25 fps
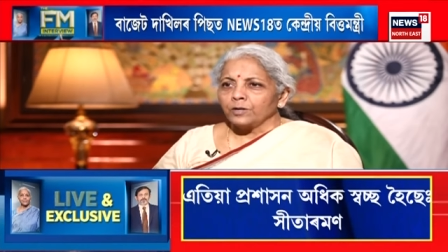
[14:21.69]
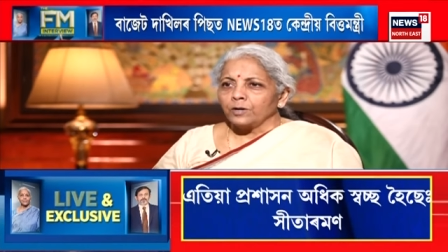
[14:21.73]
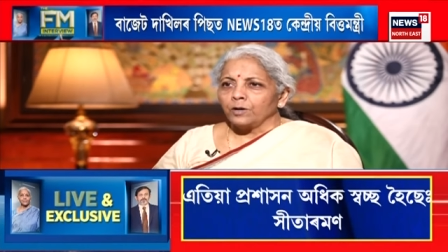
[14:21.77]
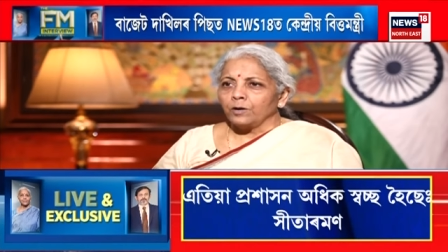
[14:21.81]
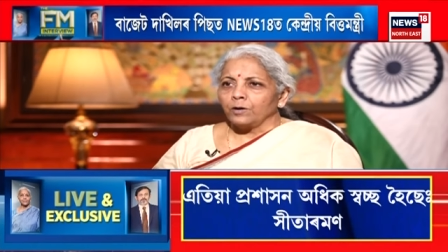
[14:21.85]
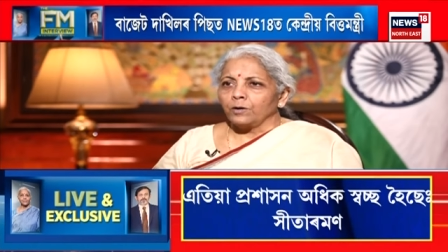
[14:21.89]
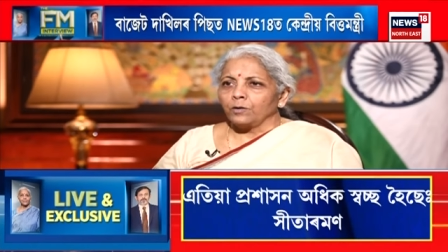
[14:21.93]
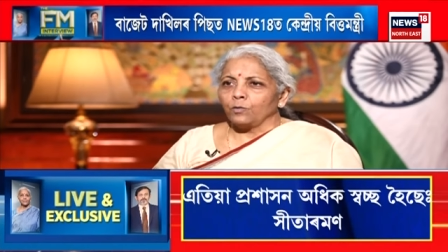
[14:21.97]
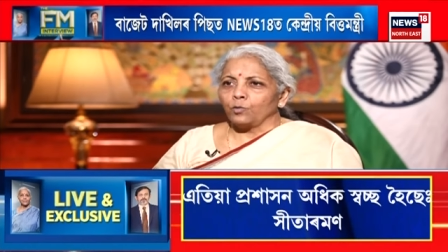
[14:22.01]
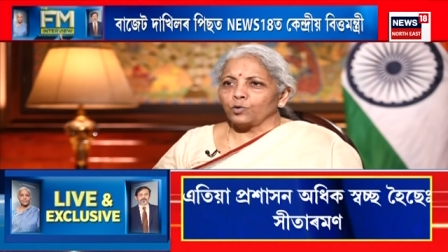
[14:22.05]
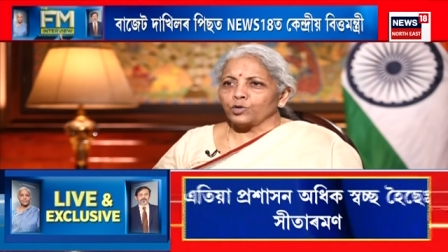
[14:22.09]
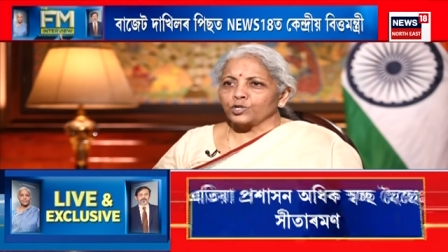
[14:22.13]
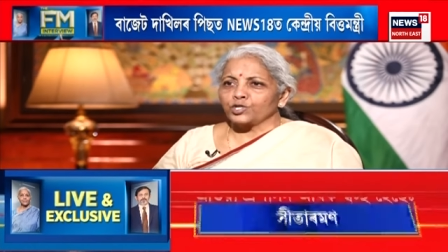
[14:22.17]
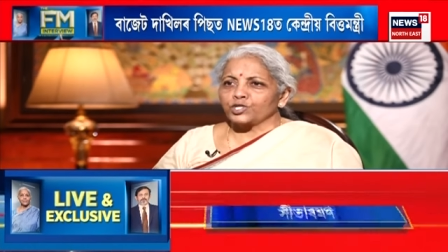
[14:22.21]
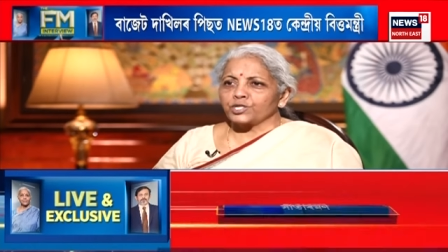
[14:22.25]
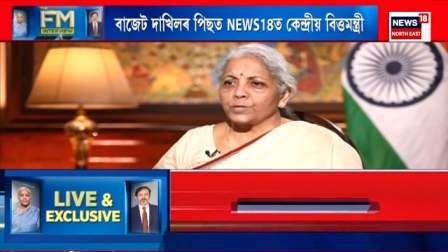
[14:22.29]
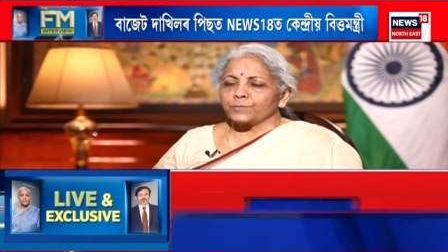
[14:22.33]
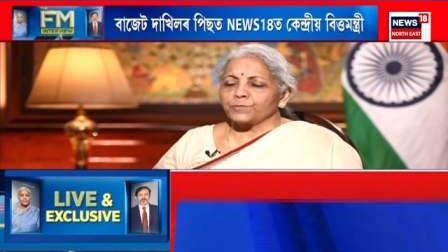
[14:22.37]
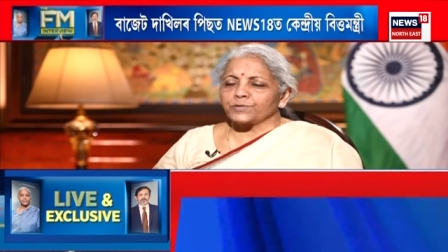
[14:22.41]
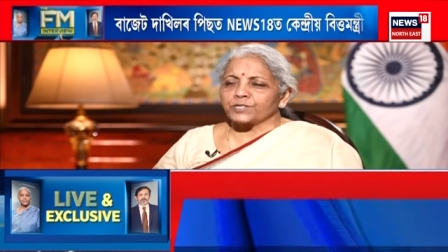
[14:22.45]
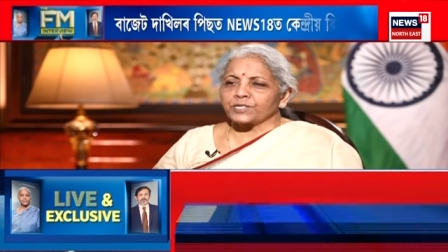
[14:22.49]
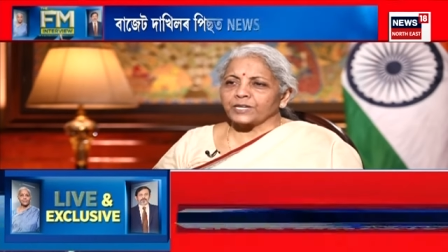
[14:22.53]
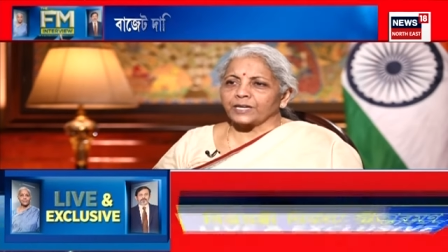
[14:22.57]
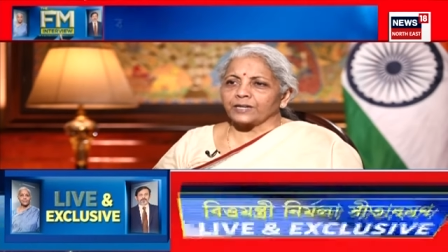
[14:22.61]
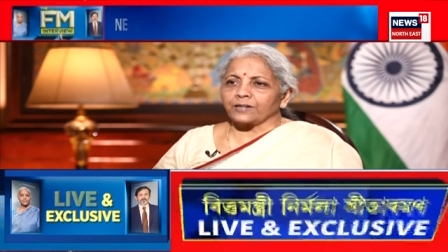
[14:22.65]
ownerships
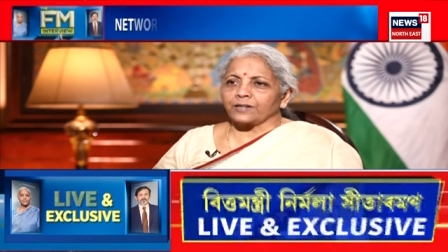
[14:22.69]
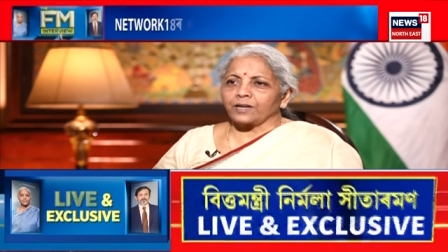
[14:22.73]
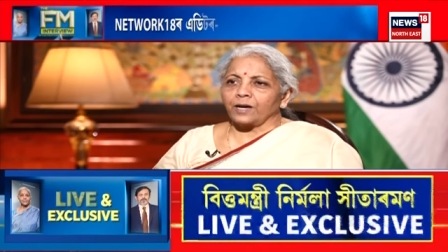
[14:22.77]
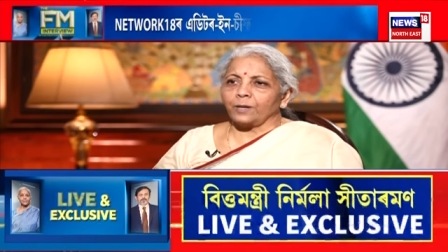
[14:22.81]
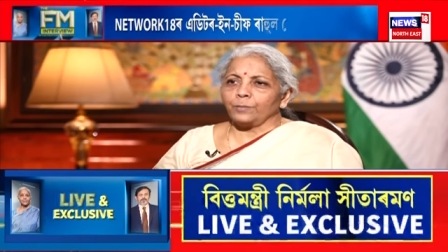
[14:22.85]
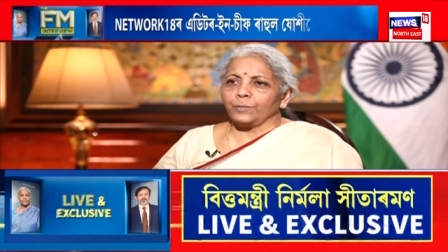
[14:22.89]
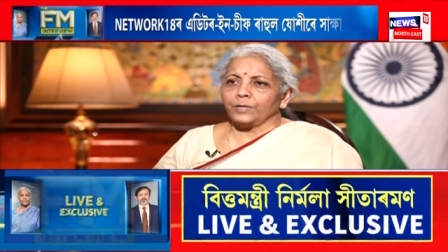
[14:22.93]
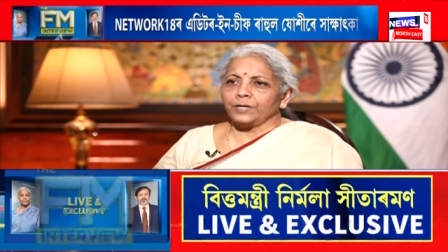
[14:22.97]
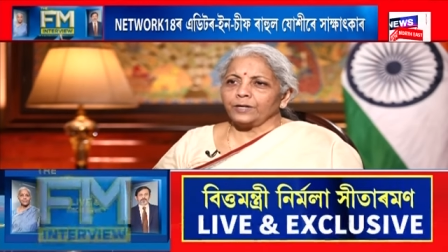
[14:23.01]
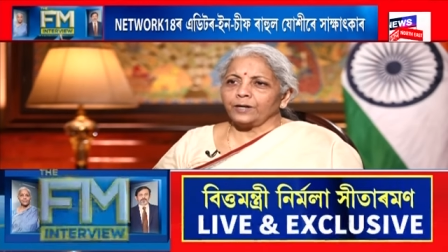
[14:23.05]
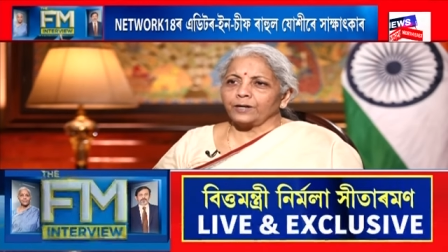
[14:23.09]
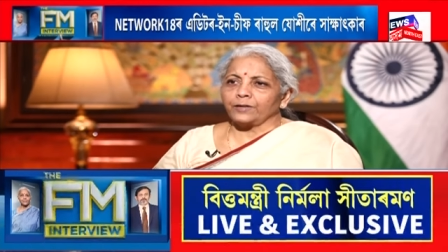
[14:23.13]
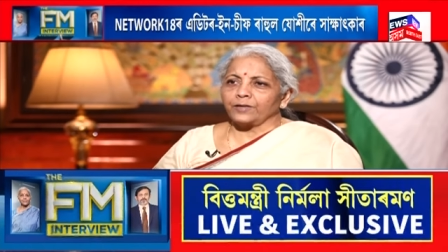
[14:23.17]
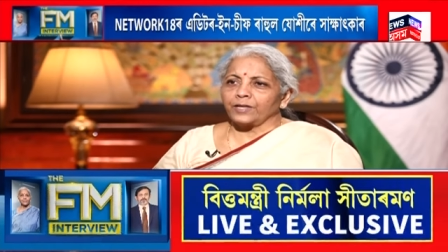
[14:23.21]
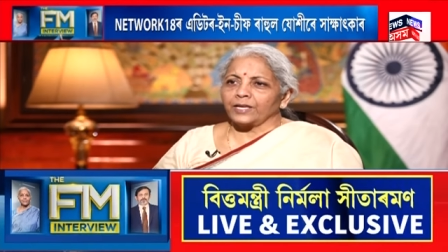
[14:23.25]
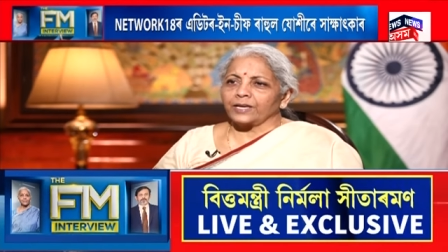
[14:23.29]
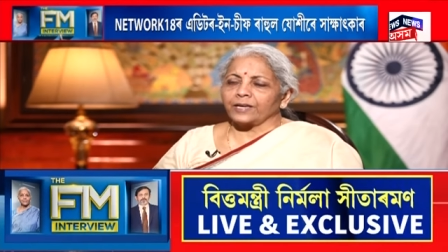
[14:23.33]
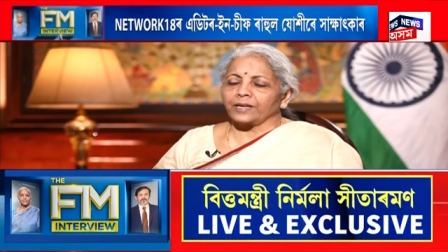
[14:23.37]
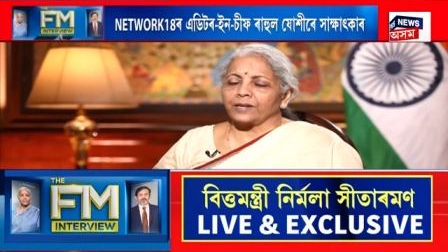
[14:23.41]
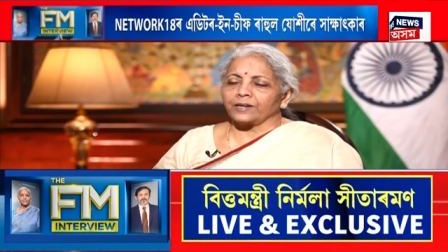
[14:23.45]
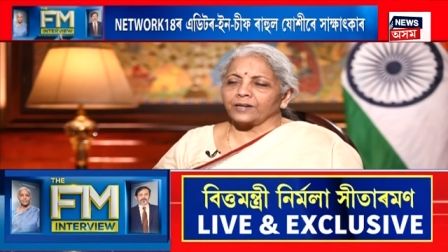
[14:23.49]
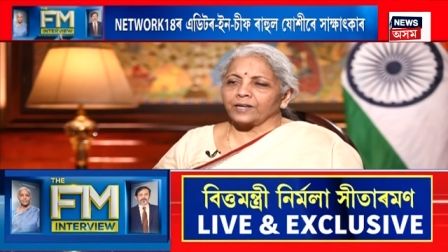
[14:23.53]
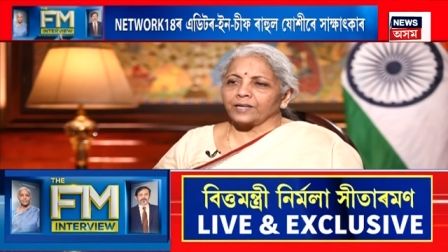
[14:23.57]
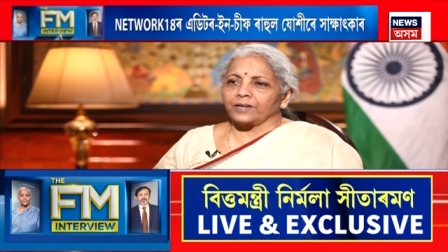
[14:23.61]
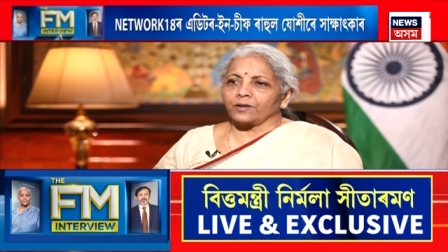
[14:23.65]
can come in and they can
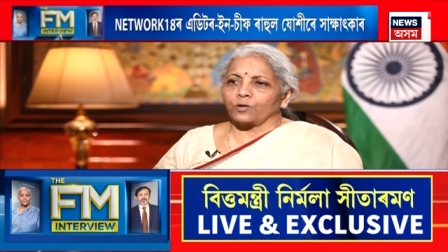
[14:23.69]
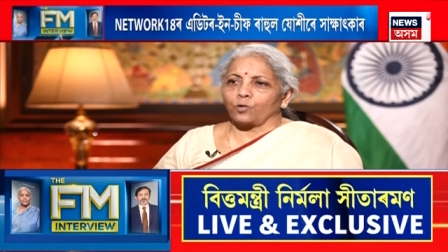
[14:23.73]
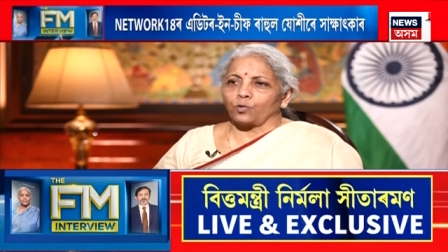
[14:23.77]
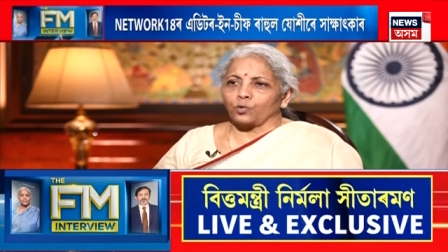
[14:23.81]
take hold of